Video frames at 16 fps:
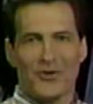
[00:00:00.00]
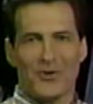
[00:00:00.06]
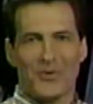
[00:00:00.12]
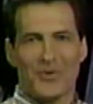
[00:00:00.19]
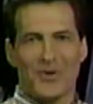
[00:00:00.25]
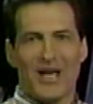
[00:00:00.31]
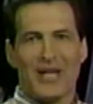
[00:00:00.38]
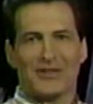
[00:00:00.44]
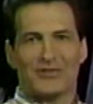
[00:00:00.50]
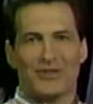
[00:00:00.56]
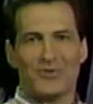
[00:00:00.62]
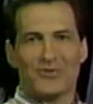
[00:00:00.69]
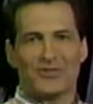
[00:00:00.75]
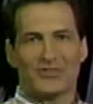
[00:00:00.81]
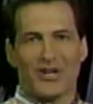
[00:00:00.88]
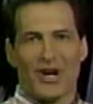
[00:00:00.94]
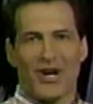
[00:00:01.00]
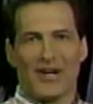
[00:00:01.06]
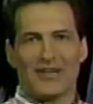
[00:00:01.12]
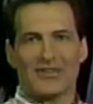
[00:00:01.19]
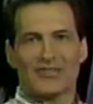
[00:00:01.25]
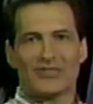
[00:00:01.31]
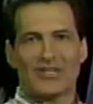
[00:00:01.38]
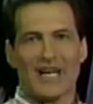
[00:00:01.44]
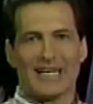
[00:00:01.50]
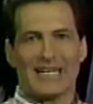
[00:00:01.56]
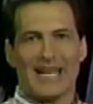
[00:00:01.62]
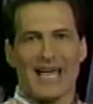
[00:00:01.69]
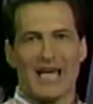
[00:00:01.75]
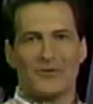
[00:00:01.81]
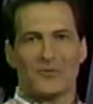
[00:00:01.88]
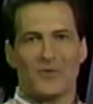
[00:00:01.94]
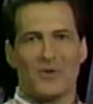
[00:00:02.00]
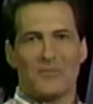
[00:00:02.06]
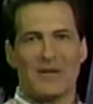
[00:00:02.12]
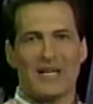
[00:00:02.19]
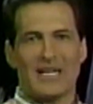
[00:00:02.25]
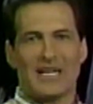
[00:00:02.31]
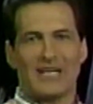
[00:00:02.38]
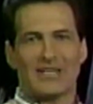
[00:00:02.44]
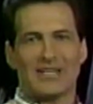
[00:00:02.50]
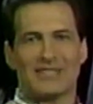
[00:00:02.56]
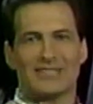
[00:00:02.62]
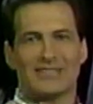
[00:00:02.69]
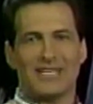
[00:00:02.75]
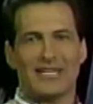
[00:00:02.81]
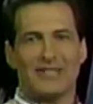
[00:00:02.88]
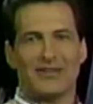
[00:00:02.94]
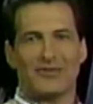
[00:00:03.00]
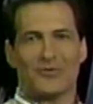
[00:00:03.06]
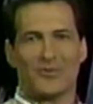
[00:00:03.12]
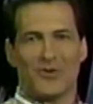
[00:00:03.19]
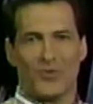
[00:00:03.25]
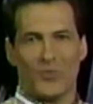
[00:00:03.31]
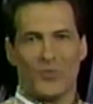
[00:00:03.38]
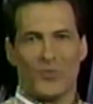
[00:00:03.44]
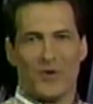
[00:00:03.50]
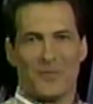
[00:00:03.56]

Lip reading: foo, 2 stars. Check it out and we'll be here to see you through.